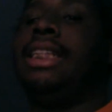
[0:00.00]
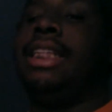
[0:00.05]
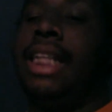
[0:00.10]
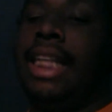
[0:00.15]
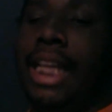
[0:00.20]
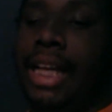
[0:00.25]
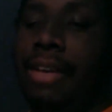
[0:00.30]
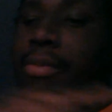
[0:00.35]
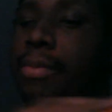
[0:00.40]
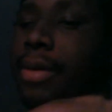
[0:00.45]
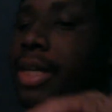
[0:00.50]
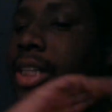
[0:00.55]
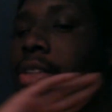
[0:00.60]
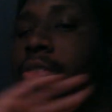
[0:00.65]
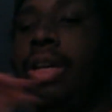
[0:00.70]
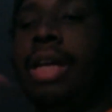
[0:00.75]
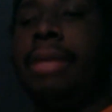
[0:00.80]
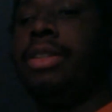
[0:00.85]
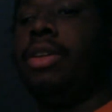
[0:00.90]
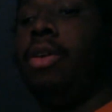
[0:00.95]
the link will be in the
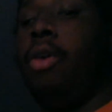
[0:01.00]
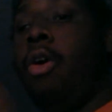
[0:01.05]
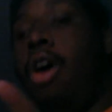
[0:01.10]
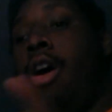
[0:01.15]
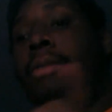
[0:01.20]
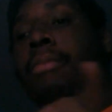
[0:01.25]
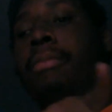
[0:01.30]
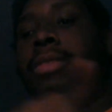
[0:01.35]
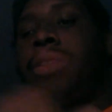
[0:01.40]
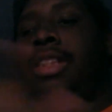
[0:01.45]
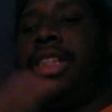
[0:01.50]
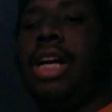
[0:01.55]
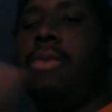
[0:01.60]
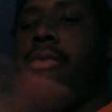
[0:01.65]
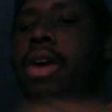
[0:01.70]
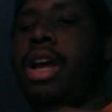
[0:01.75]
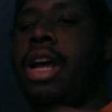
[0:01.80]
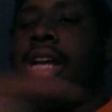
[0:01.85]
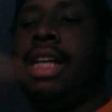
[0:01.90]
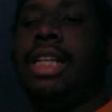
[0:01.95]
description or
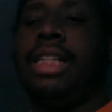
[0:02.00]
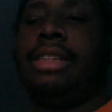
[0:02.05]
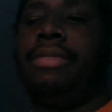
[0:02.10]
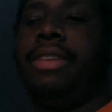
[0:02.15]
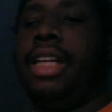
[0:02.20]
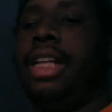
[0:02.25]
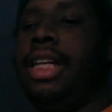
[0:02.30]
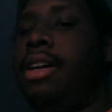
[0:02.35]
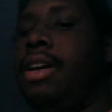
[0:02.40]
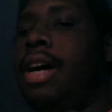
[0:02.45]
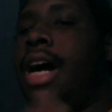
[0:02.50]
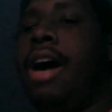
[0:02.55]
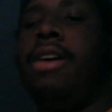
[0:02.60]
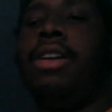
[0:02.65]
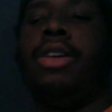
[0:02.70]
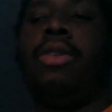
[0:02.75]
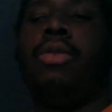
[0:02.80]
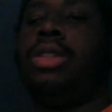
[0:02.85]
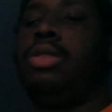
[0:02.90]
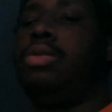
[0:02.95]
somewhere in this video. I
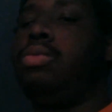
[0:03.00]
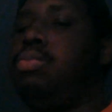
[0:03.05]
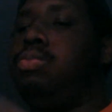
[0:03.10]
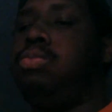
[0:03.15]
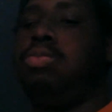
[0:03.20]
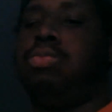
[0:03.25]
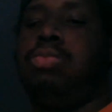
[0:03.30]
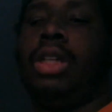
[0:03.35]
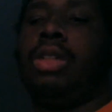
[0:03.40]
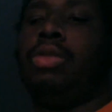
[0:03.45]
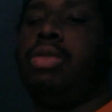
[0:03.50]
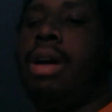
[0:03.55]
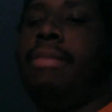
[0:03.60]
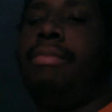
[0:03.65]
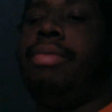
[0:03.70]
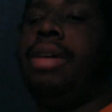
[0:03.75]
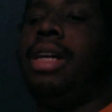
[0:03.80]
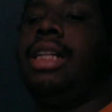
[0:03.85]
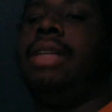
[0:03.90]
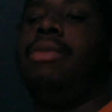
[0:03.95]
don't know which one
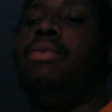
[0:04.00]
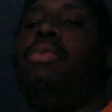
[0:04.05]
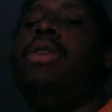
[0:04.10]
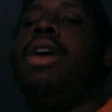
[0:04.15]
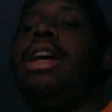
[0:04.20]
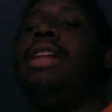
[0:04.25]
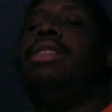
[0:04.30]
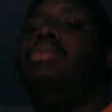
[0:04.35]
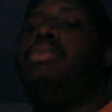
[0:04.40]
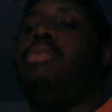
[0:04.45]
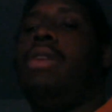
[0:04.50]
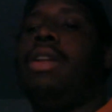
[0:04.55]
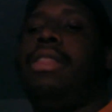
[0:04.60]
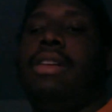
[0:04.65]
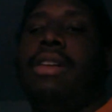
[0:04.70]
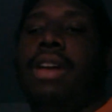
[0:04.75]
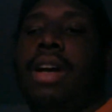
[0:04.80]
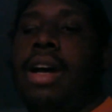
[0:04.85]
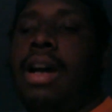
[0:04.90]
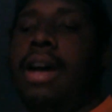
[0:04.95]
I put it with
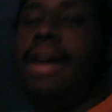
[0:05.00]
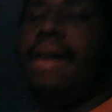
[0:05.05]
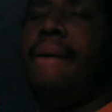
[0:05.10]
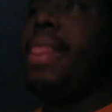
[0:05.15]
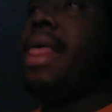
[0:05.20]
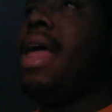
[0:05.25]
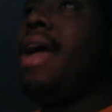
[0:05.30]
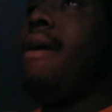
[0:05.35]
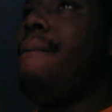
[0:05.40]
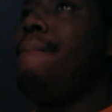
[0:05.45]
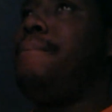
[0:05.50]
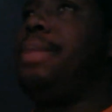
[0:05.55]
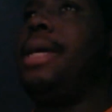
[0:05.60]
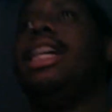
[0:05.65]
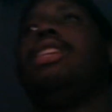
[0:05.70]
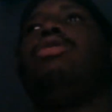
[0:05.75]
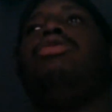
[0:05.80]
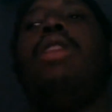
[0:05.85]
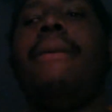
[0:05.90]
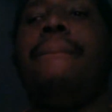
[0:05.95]
the
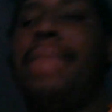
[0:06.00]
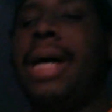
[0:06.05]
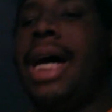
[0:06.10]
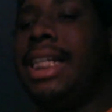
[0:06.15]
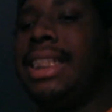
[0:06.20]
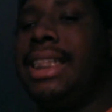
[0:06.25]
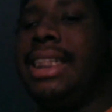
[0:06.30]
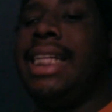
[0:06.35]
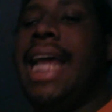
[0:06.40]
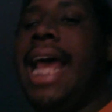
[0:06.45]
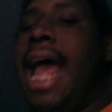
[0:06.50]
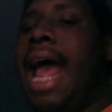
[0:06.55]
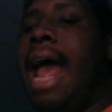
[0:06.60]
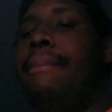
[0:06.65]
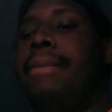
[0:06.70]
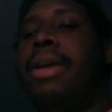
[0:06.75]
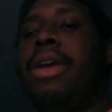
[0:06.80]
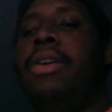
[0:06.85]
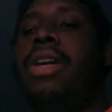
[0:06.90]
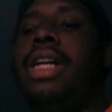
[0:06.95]
PS4 unboxing.
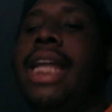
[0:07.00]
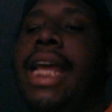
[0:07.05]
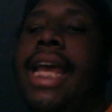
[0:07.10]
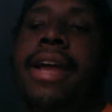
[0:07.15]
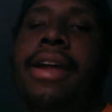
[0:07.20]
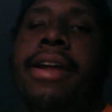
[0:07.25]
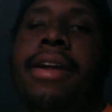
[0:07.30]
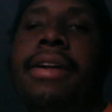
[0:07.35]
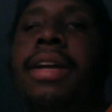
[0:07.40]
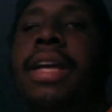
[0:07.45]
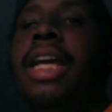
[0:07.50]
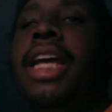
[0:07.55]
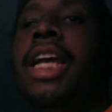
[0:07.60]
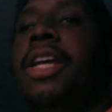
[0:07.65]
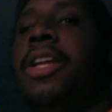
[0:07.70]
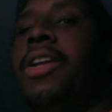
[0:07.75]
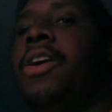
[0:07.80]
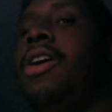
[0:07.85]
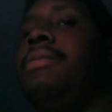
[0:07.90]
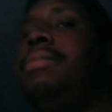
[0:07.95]
Add me on there.
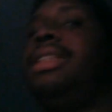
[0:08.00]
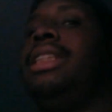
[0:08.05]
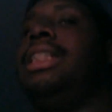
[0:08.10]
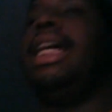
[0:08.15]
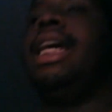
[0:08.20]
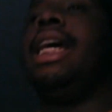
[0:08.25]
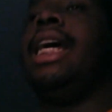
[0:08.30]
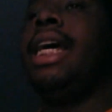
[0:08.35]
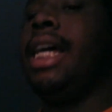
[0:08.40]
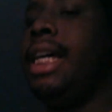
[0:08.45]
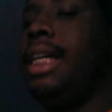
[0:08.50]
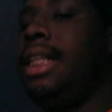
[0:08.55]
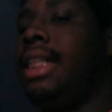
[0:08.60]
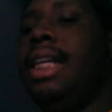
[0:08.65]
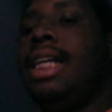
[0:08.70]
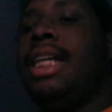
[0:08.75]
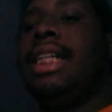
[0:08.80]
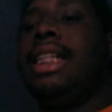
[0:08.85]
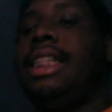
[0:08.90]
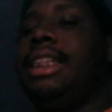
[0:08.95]
You know what I'm saying?
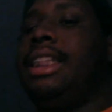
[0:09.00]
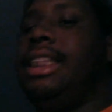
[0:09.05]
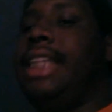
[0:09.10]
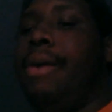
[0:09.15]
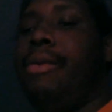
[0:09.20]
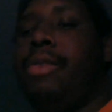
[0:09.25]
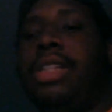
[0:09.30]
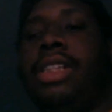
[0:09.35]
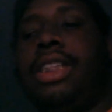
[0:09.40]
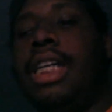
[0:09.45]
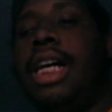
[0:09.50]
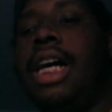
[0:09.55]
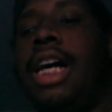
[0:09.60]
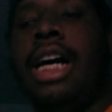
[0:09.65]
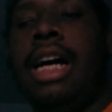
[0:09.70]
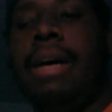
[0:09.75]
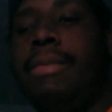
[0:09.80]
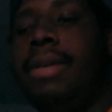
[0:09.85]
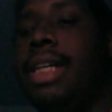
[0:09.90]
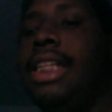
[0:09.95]
Say what's
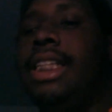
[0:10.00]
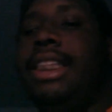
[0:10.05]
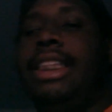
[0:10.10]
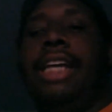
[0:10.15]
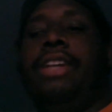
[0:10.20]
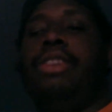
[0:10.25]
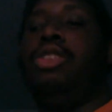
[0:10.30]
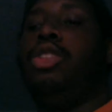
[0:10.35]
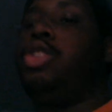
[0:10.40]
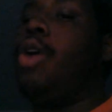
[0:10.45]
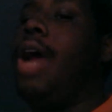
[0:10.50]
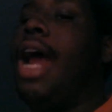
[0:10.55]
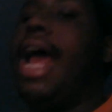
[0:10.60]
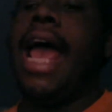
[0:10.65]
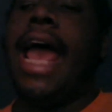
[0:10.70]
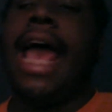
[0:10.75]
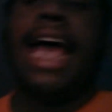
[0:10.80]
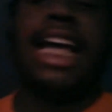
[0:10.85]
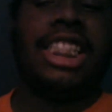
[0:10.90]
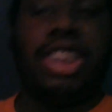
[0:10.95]
up. Say you
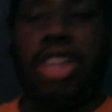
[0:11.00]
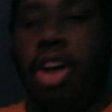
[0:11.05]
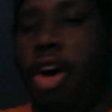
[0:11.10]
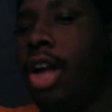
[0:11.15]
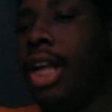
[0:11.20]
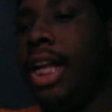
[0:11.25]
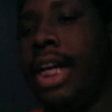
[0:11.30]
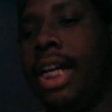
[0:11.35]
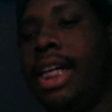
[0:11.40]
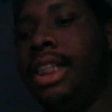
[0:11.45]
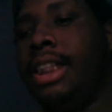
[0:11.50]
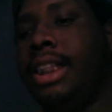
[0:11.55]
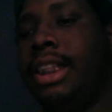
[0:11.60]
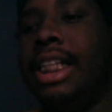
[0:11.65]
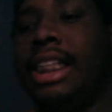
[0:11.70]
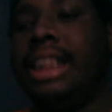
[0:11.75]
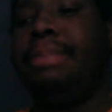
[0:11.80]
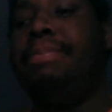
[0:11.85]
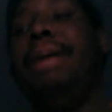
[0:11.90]
trash, all that good shit.